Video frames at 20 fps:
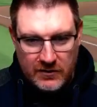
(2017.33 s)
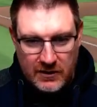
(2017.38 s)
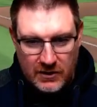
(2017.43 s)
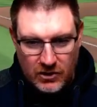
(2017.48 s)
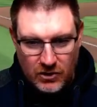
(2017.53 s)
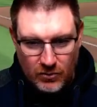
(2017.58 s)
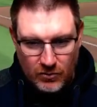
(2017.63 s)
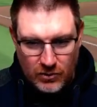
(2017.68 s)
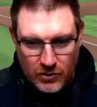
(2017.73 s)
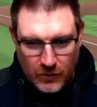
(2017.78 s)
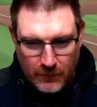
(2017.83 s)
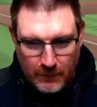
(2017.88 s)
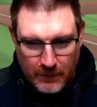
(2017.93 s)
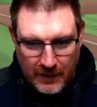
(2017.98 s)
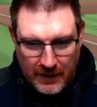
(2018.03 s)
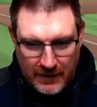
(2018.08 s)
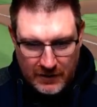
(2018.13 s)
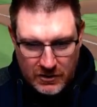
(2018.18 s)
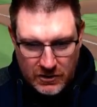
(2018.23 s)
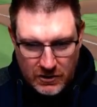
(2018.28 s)
It's a 2-2
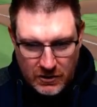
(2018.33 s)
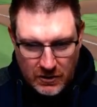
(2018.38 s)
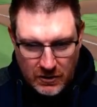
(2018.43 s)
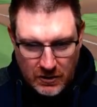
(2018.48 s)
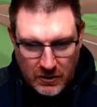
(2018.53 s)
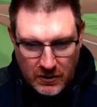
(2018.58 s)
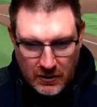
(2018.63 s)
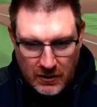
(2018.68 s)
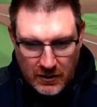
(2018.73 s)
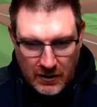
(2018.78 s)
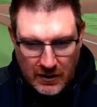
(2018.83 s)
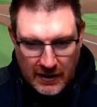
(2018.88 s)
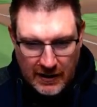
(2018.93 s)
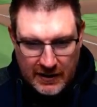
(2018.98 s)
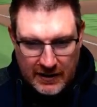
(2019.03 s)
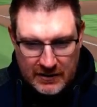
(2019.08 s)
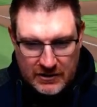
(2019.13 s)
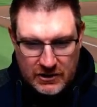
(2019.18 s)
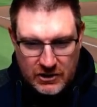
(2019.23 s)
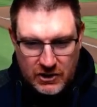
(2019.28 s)
pitch.
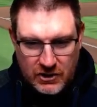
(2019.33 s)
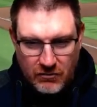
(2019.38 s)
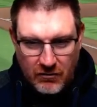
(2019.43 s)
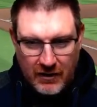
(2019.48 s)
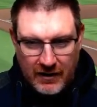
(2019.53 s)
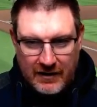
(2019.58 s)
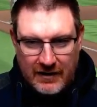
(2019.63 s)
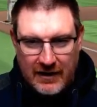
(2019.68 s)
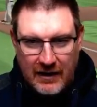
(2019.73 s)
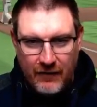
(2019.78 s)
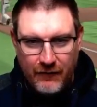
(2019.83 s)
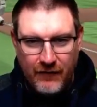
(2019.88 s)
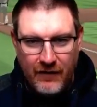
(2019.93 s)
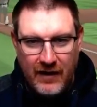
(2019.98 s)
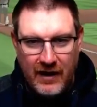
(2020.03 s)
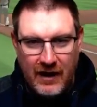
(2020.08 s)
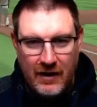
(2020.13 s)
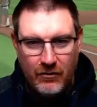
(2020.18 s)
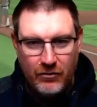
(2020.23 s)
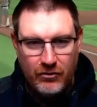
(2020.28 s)
And a strikeout for
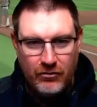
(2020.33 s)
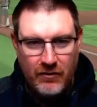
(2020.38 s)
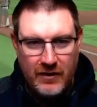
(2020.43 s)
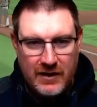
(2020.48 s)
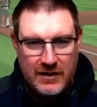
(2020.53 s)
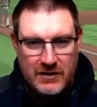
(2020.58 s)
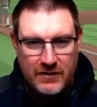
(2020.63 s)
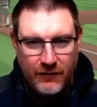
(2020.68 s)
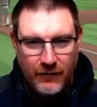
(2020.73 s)
Eldridge